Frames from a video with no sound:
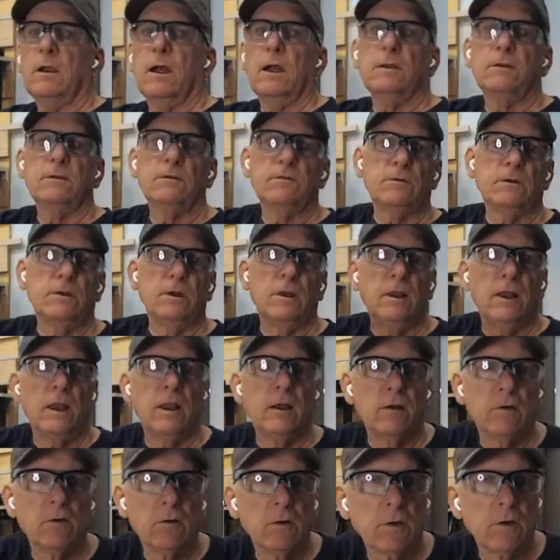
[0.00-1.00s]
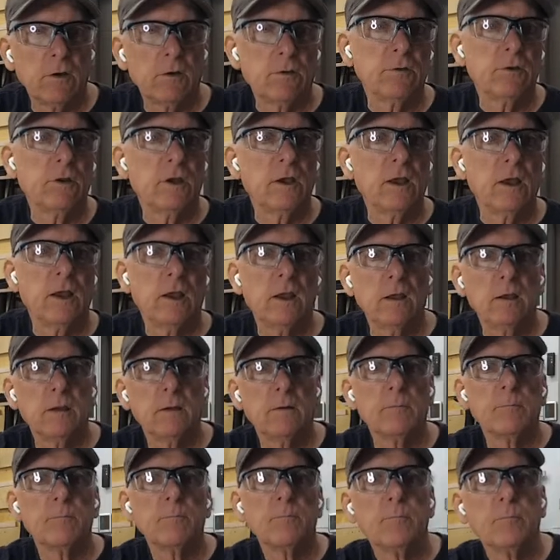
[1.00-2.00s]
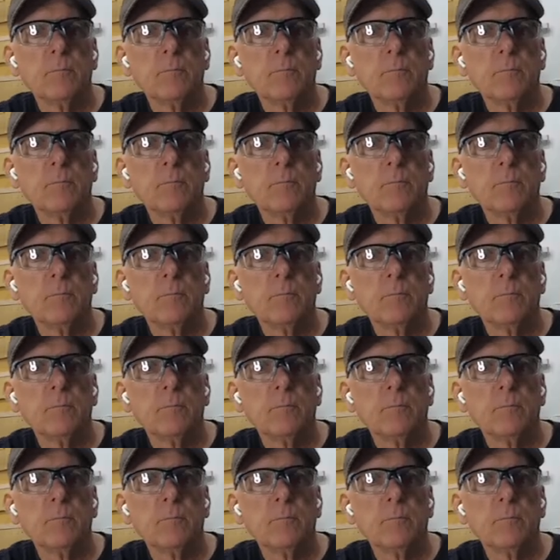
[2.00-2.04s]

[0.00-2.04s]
I just did that earlier today.